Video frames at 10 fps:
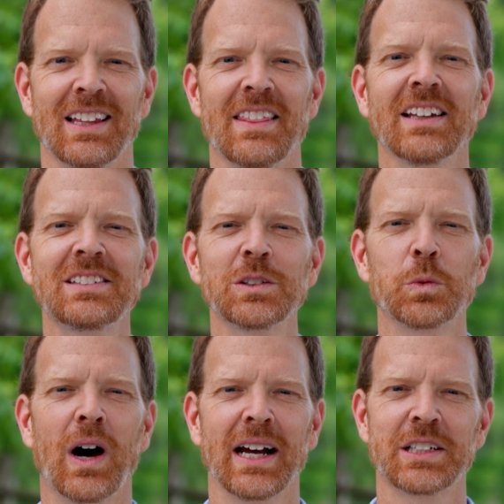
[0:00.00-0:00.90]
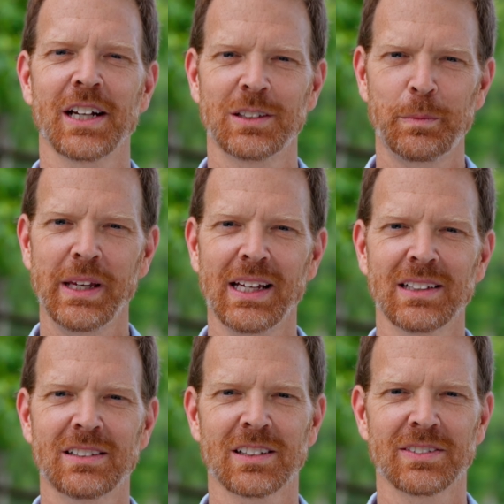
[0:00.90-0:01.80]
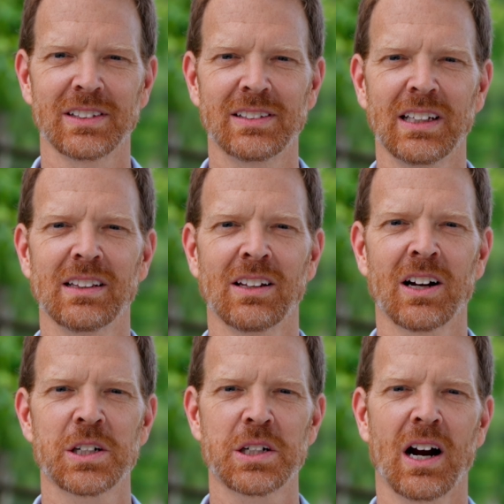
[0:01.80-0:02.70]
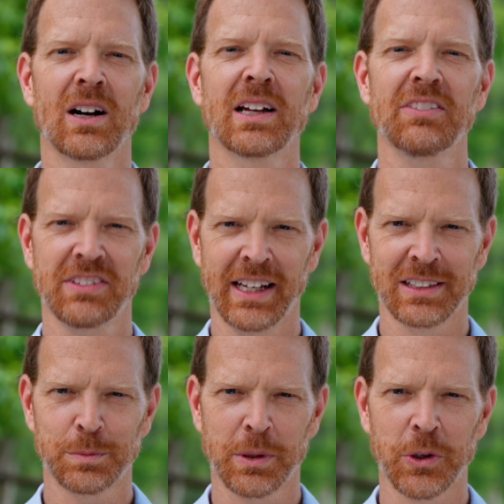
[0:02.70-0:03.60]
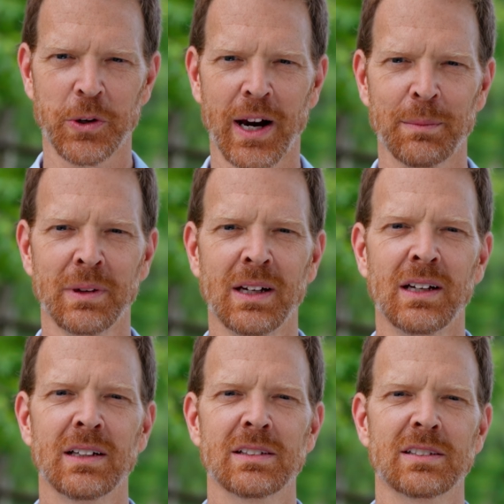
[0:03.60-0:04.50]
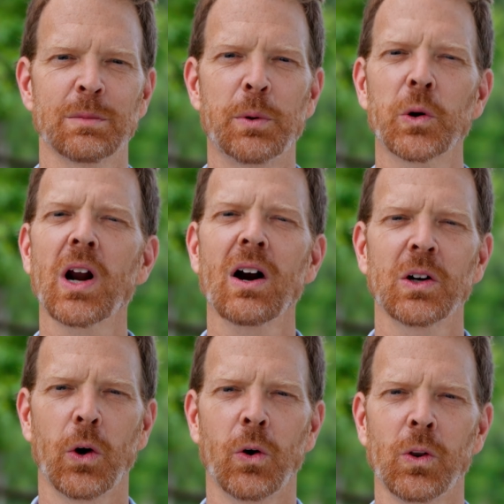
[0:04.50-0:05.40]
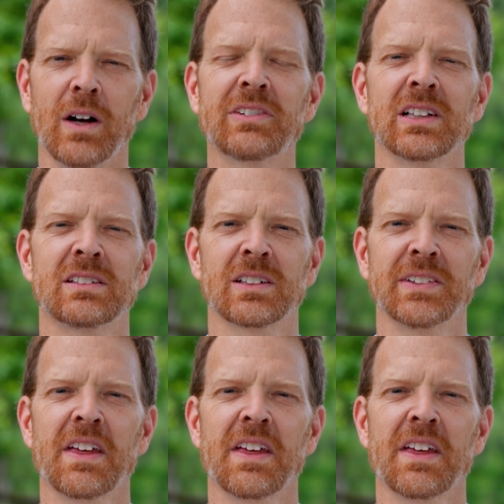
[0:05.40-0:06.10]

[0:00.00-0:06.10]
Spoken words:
This is why Chesapeake Conservancy launched our Giftlands program to support our goal of conserving